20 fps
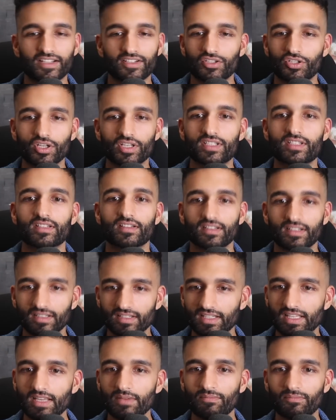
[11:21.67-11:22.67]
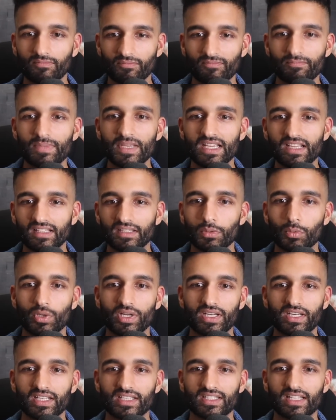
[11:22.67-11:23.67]
Just keep being the
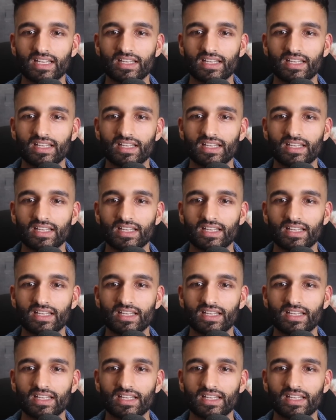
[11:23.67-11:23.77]
witness,